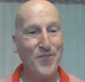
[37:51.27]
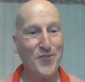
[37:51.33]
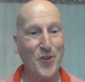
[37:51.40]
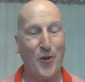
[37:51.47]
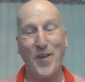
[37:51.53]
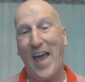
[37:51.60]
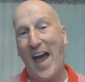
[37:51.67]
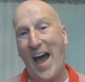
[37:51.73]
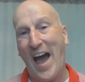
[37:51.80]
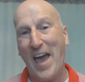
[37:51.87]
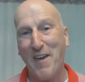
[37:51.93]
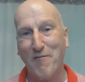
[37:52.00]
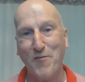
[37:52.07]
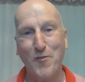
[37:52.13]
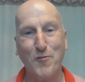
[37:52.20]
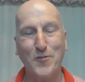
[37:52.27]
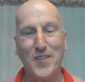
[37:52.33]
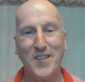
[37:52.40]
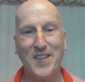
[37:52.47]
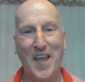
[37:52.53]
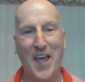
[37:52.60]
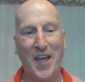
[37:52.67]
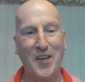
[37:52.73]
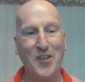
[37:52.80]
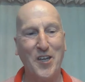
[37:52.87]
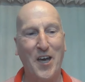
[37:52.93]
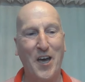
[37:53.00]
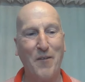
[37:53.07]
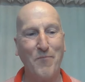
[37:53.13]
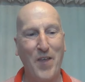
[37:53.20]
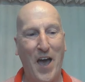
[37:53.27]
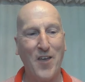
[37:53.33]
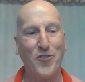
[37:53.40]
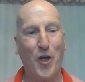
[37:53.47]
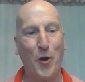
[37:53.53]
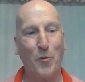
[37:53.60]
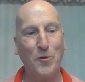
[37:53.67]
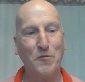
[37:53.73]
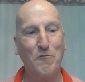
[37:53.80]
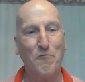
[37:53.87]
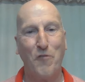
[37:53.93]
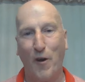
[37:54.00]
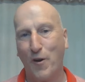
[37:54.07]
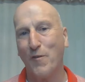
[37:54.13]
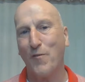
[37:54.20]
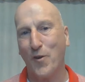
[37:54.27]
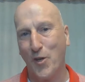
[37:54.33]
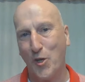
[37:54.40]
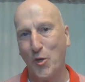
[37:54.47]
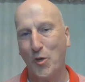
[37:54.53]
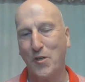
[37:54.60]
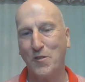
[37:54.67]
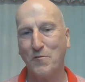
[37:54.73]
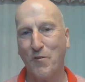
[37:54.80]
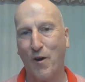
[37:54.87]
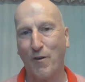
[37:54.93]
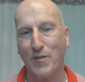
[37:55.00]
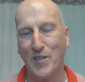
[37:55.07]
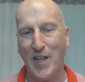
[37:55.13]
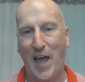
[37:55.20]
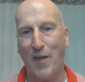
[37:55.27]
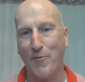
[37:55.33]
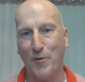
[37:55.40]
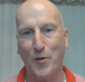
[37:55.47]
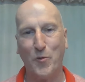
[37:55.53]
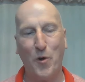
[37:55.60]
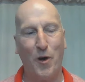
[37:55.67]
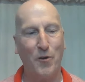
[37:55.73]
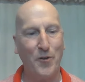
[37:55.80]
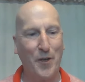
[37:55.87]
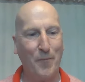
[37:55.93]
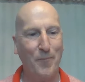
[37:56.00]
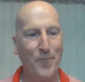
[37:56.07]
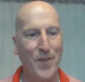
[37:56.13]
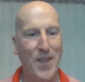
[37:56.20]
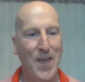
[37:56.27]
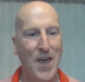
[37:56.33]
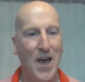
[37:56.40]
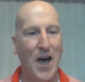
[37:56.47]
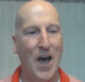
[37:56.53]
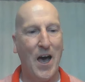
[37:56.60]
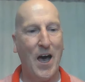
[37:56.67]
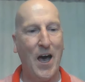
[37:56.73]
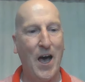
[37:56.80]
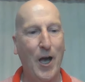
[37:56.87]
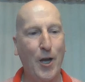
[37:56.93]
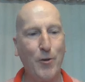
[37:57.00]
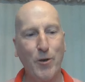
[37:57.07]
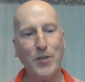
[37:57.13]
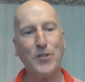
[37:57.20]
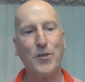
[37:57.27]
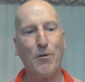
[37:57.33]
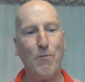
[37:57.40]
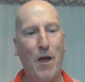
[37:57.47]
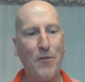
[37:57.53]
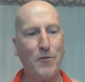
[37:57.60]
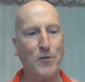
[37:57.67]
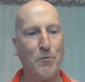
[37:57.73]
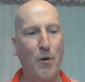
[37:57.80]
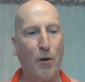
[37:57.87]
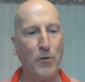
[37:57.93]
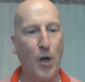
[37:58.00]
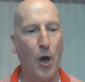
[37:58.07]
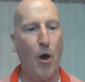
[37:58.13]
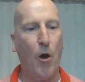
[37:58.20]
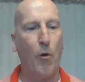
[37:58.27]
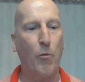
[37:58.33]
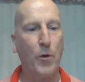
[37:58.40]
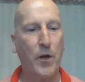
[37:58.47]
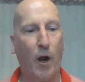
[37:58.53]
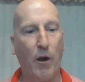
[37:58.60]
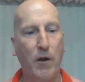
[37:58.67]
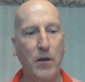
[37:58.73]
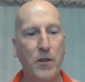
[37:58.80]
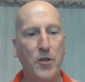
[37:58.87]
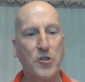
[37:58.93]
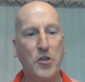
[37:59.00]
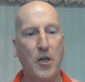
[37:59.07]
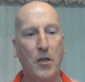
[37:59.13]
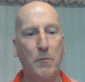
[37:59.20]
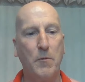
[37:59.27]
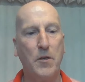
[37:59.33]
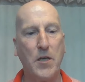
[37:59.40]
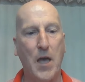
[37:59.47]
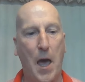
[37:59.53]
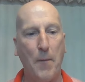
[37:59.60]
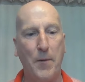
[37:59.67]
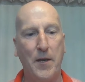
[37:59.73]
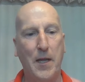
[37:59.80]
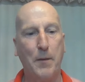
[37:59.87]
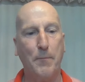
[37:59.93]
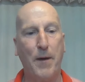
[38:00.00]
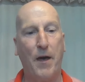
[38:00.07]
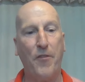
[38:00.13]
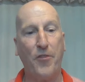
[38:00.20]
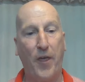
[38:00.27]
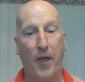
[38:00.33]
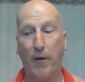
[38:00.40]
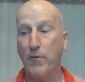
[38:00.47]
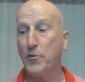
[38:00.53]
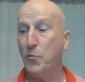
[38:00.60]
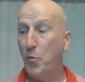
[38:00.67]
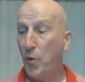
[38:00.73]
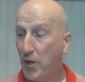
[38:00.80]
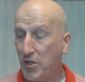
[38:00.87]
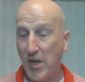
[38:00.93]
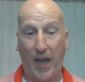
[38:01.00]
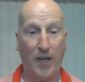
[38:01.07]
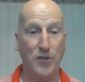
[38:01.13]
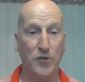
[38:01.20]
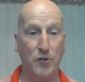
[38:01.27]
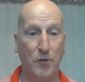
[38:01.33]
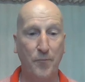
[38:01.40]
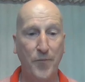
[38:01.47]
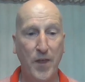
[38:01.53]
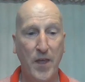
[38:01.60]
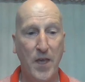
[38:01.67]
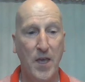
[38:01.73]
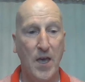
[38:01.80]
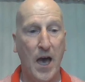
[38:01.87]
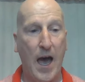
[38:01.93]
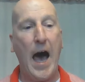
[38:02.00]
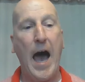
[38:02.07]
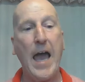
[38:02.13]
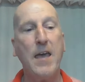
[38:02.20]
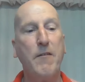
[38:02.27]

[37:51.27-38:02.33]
So yeah, I have used it, and I thought it was very, very good as far as lathering quality. Chris Carruthers wrote, oh, regarding the gentleman commenting about Thayer's Witch Hazel, I